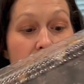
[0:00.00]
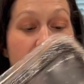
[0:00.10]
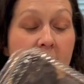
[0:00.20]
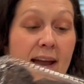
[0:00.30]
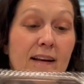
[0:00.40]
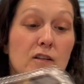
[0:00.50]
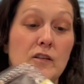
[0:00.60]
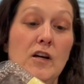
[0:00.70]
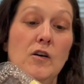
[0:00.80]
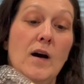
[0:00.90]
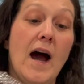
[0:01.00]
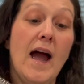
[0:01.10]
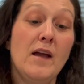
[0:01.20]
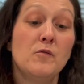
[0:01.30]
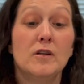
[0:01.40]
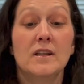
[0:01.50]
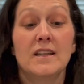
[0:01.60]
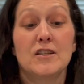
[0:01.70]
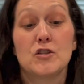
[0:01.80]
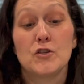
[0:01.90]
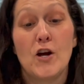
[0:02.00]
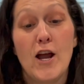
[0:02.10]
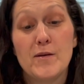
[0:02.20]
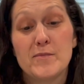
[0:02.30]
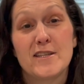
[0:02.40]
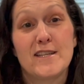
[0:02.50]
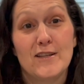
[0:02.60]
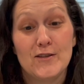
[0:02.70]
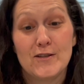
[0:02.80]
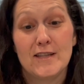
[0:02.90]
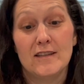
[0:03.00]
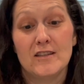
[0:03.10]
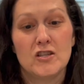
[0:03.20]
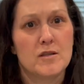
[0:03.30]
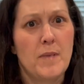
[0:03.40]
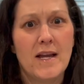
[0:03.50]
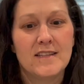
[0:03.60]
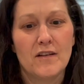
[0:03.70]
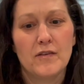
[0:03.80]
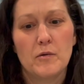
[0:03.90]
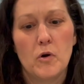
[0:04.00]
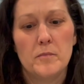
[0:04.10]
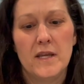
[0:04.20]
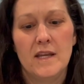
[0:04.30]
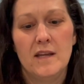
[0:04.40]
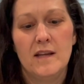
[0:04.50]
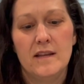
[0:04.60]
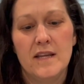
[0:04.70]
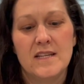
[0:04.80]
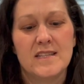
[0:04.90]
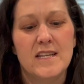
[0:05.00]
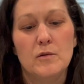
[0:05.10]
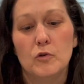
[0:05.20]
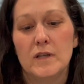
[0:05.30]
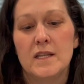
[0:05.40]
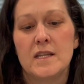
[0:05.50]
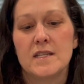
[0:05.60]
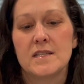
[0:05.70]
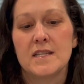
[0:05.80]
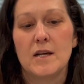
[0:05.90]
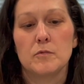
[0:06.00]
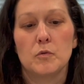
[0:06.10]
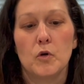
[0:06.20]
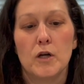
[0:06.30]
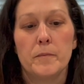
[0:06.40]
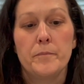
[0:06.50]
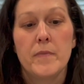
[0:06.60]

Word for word: I don't know. I will at least try them because they look delicious, but I definitely won't be eating these. He will eat these and take them to work.